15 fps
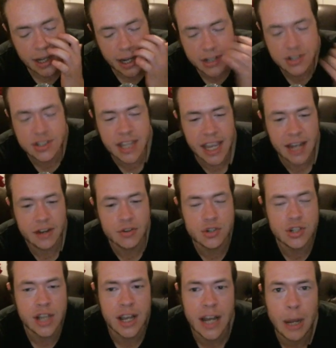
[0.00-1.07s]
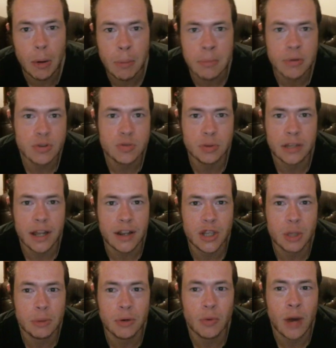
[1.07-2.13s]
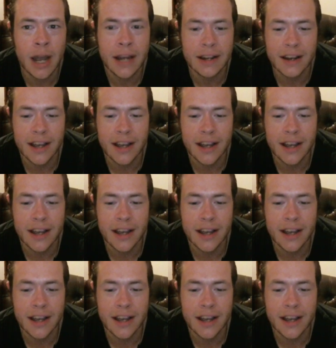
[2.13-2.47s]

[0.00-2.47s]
I just can't understand how a moose would let a human ride it.